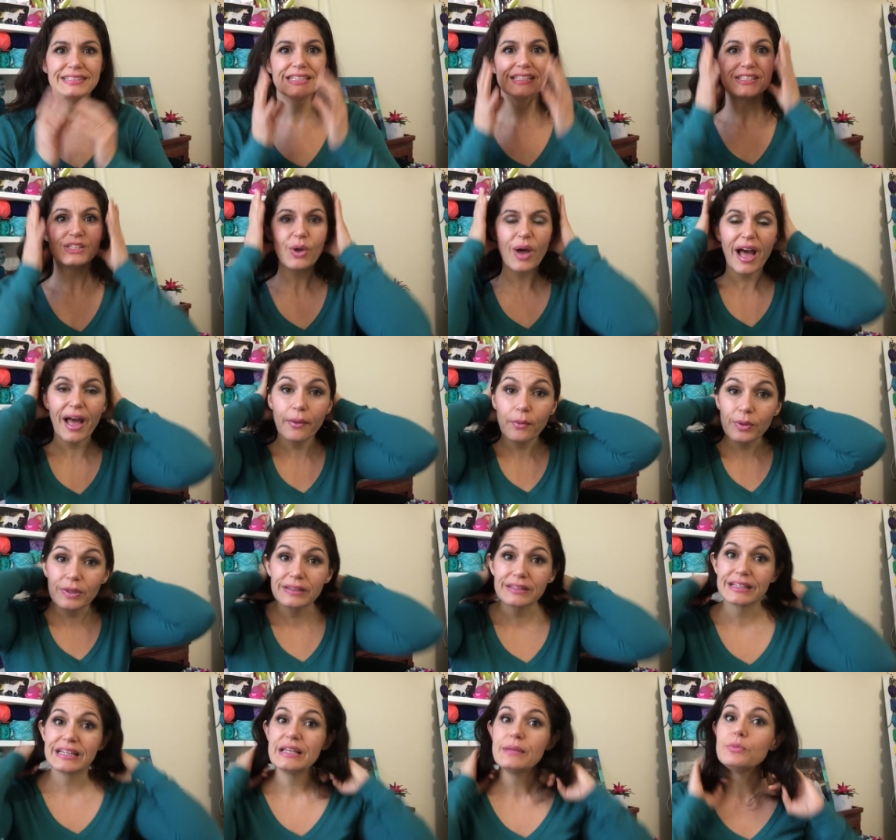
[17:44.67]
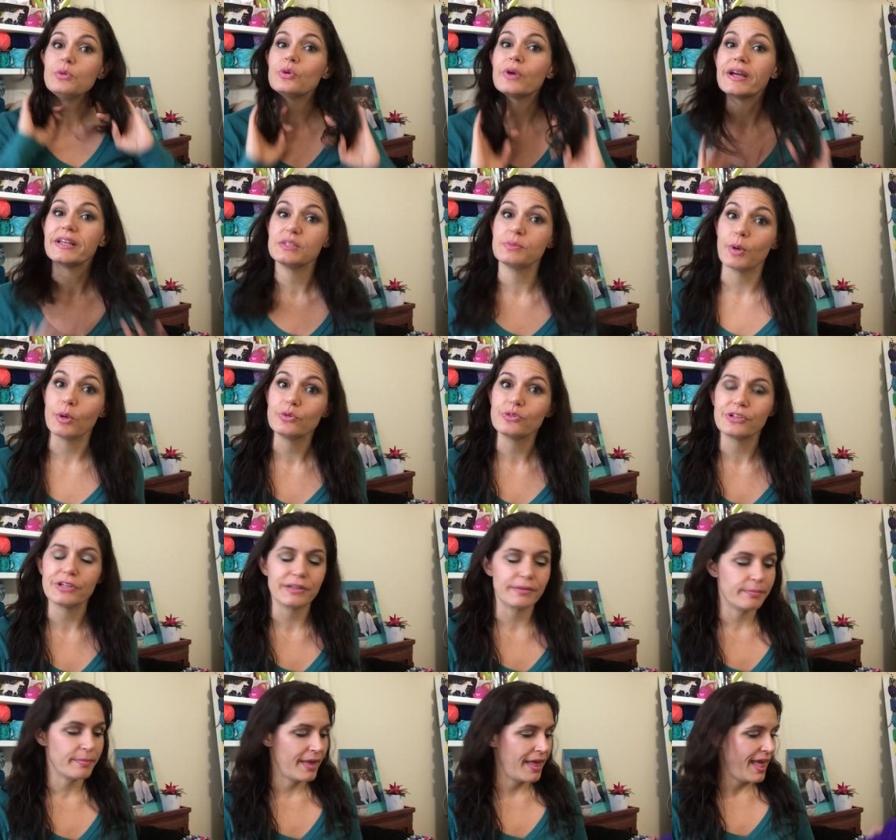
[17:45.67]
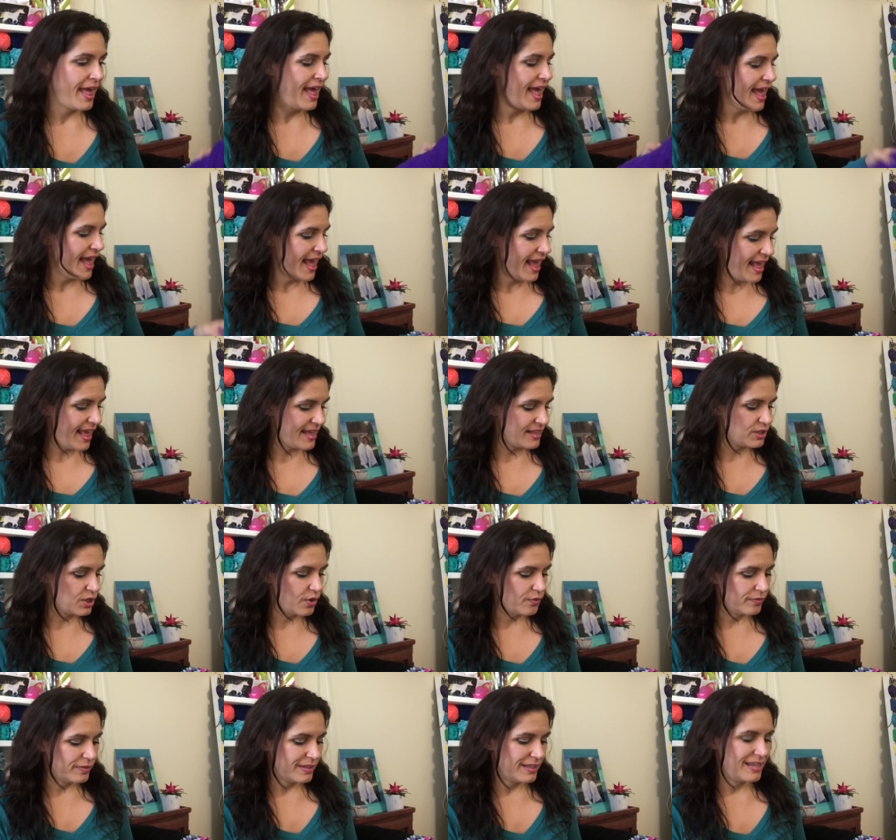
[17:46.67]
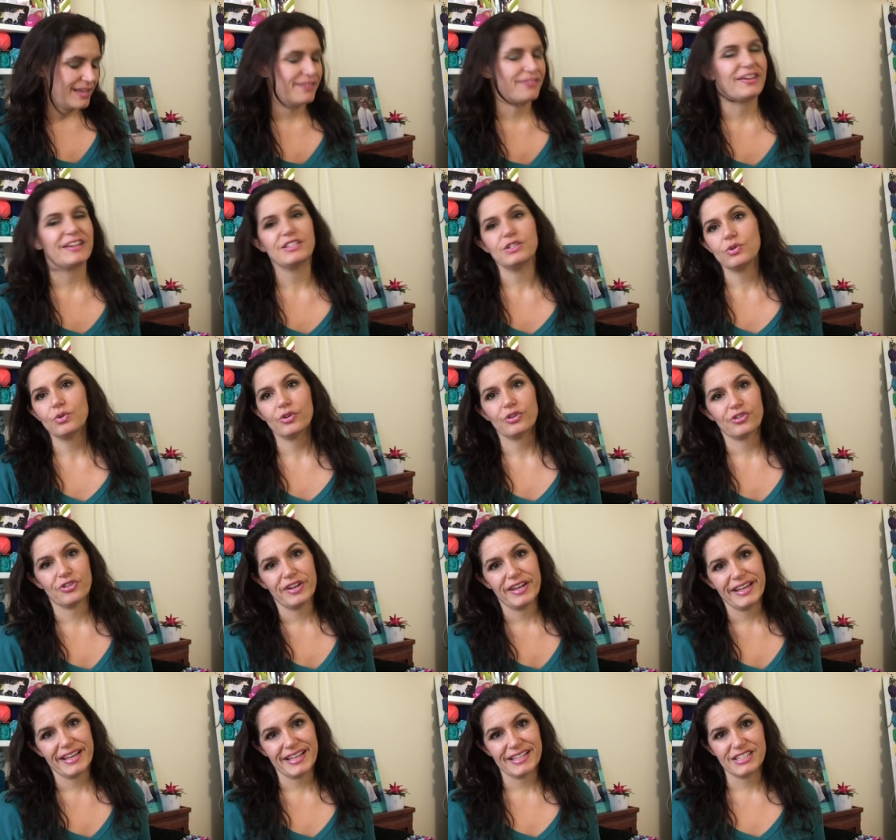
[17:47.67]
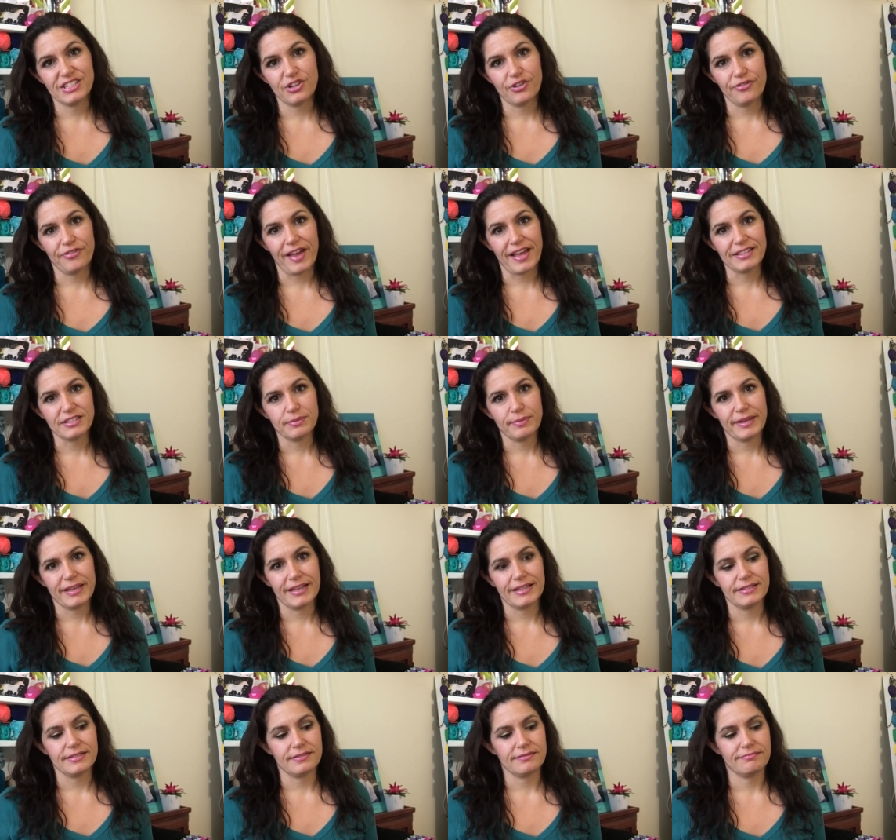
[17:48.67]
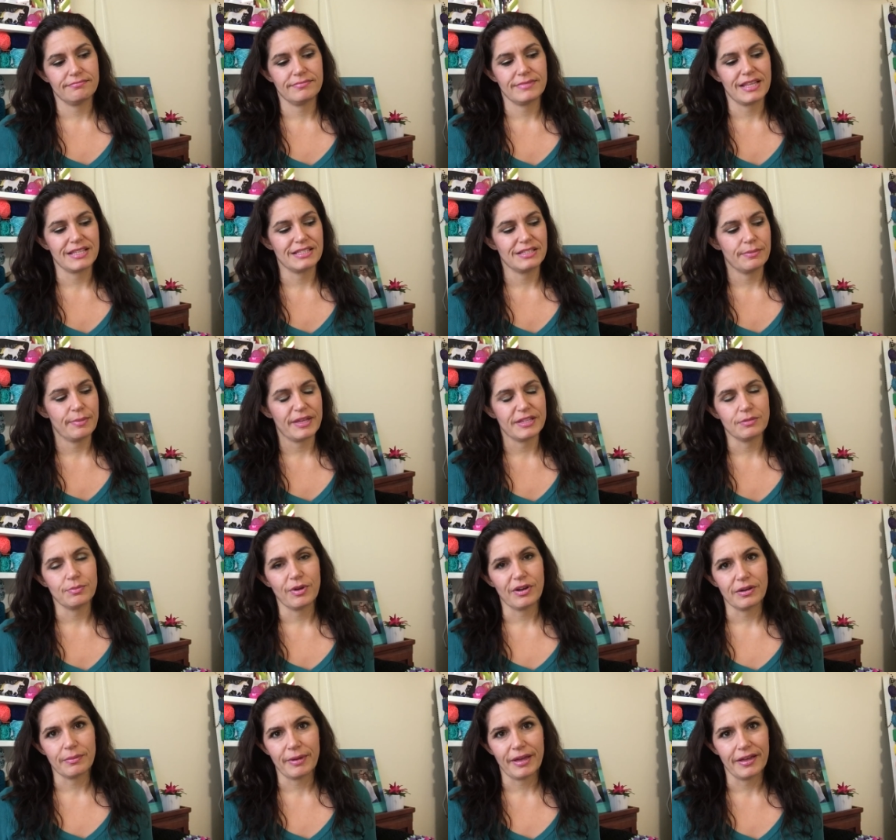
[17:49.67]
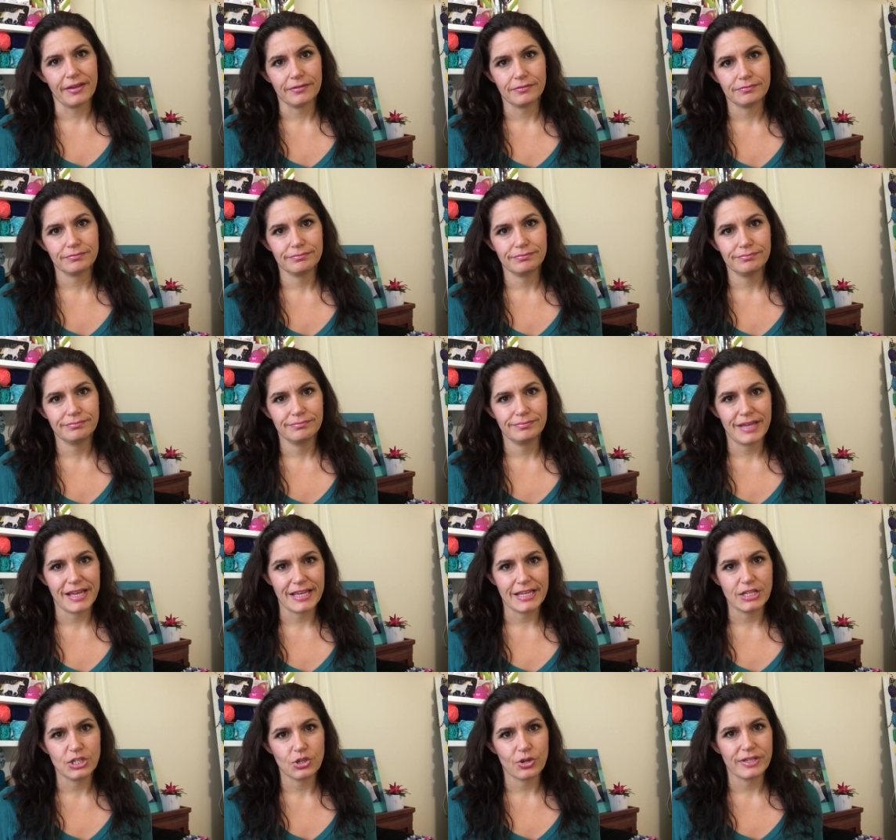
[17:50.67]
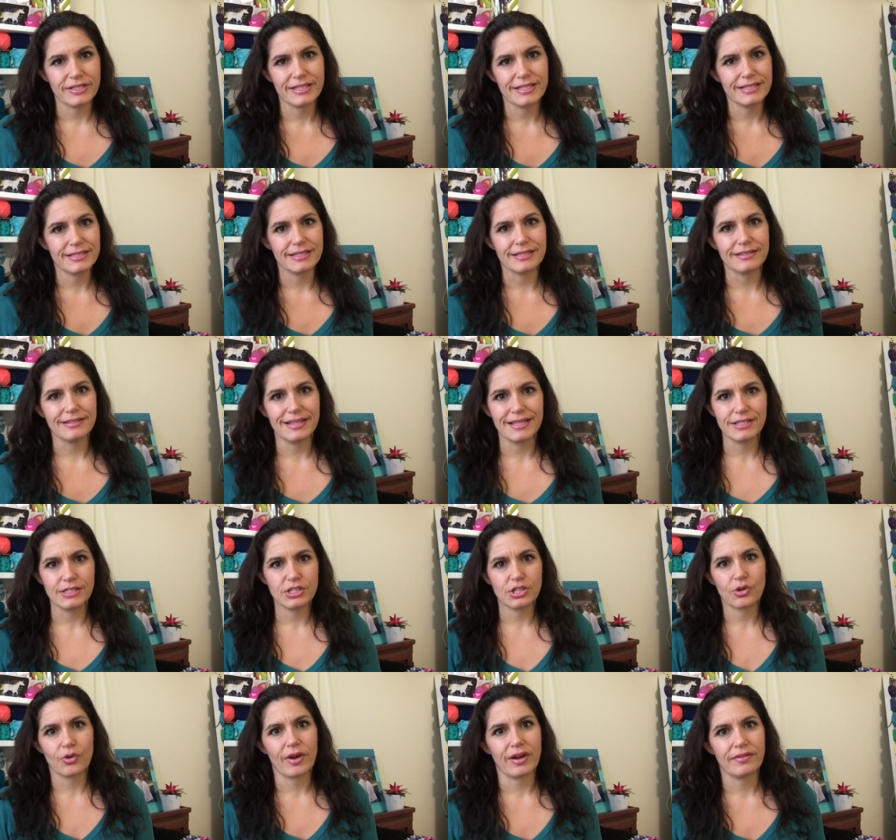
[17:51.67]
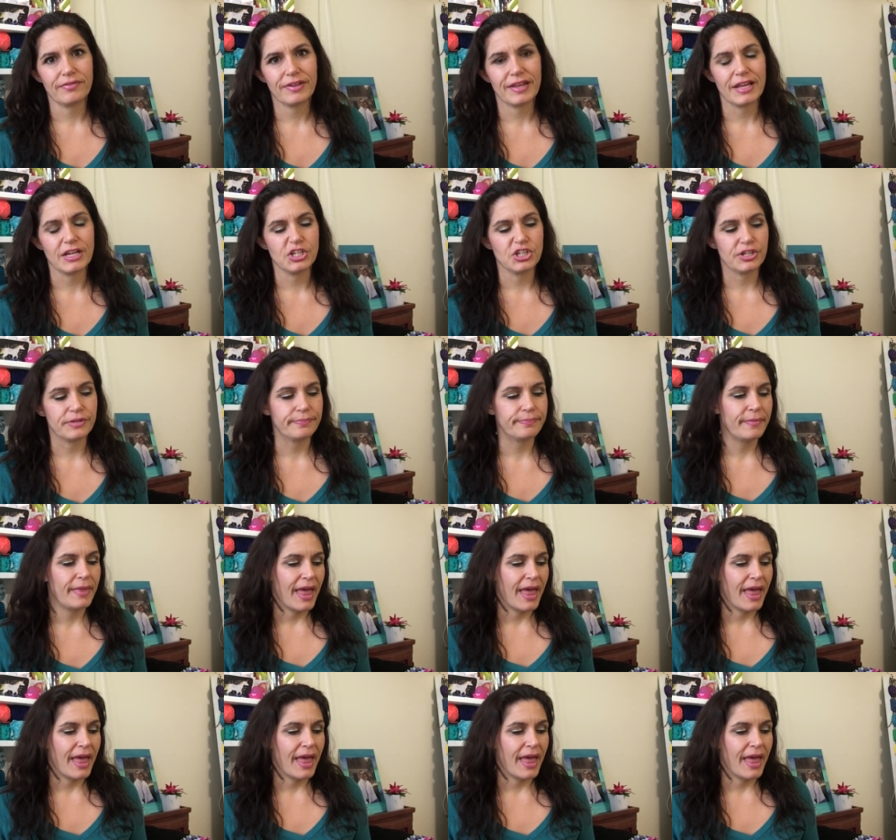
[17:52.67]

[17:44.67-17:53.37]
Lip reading: So I will keep you guys posted, and hopefully if I do order it, it gets here fast, because that's the best part about making choices, is instant gratification.